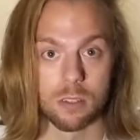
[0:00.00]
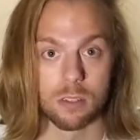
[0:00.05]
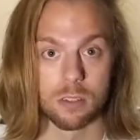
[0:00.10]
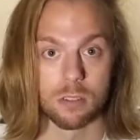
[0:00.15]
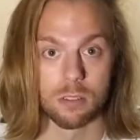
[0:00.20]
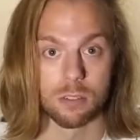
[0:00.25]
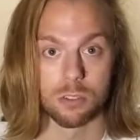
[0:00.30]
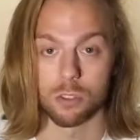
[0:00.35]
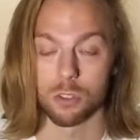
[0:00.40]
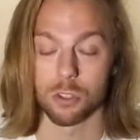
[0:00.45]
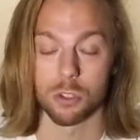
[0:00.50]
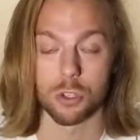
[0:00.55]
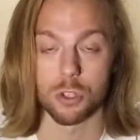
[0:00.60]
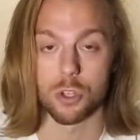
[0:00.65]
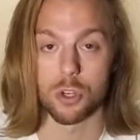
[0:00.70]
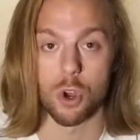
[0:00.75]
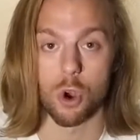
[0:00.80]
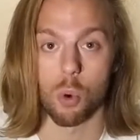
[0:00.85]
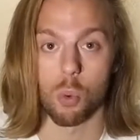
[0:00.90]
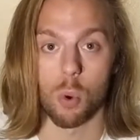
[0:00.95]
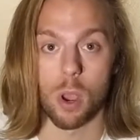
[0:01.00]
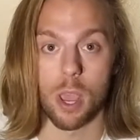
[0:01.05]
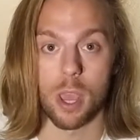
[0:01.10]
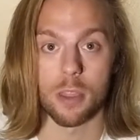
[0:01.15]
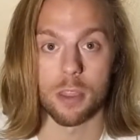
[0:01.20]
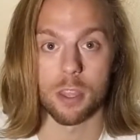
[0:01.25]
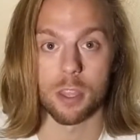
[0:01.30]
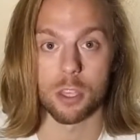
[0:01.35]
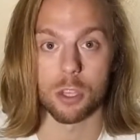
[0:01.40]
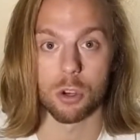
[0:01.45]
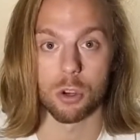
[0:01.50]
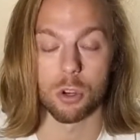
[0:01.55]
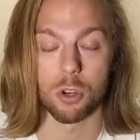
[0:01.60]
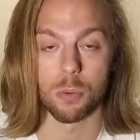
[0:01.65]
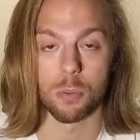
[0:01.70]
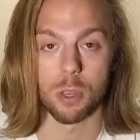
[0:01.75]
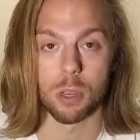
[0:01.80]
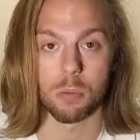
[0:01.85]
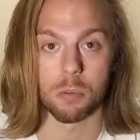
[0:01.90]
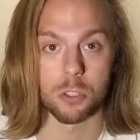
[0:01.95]
So there's no way that you're going to be
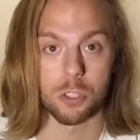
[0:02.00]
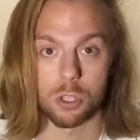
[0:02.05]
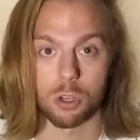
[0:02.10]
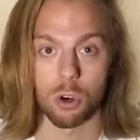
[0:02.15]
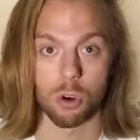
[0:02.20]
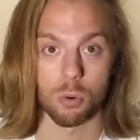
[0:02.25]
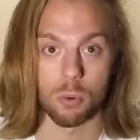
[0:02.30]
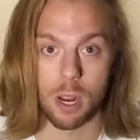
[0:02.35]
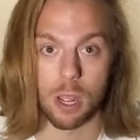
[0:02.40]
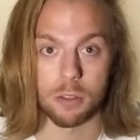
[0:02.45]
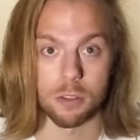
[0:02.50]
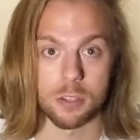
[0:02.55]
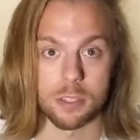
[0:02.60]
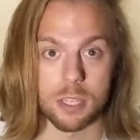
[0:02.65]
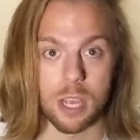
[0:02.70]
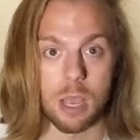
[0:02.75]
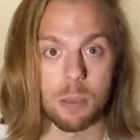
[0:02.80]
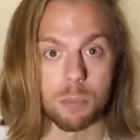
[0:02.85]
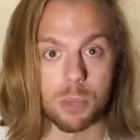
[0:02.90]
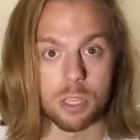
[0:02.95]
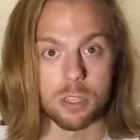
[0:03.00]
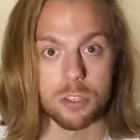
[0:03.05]
able to go around the timepiece.